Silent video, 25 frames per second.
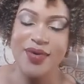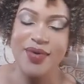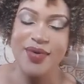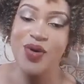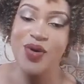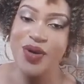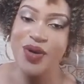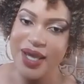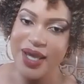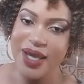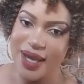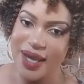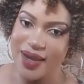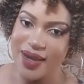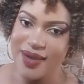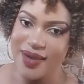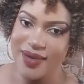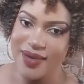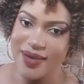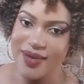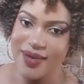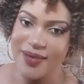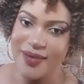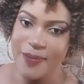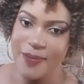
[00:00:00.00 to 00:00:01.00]
okay?
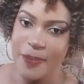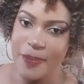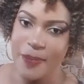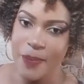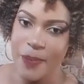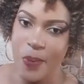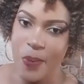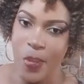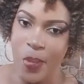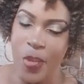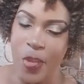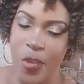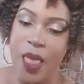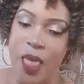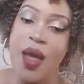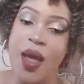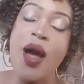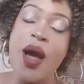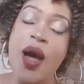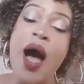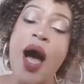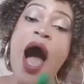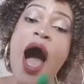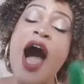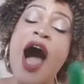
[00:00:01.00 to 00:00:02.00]

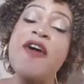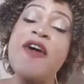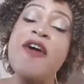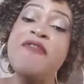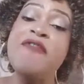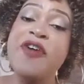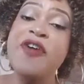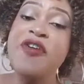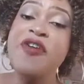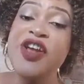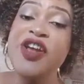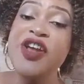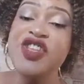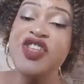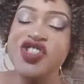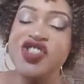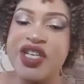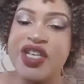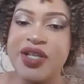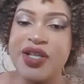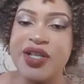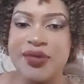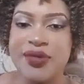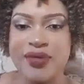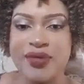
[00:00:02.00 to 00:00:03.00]
Aloe Vera
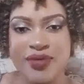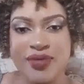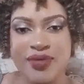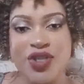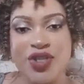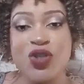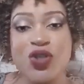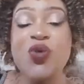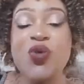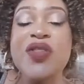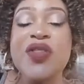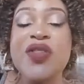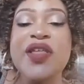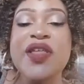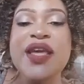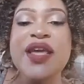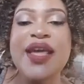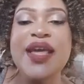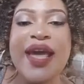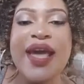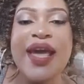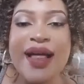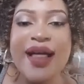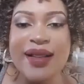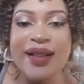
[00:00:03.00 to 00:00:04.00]
gel, soothing
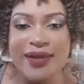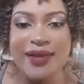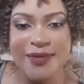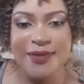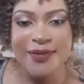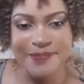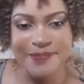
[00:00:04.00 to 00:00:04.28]
gel,